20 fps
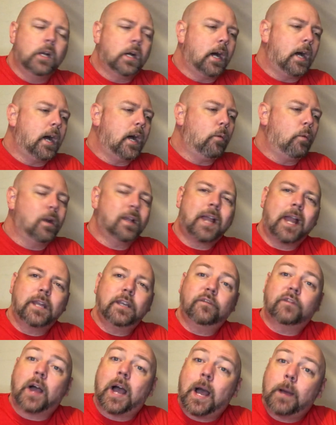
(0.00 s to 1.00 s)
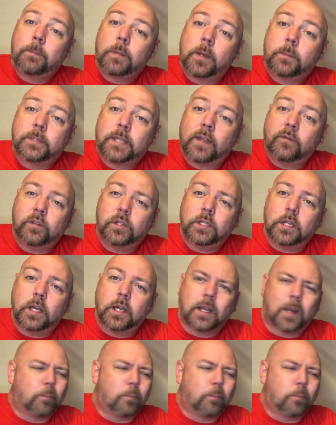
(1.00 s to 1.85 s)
What kind of hop-ups have you done?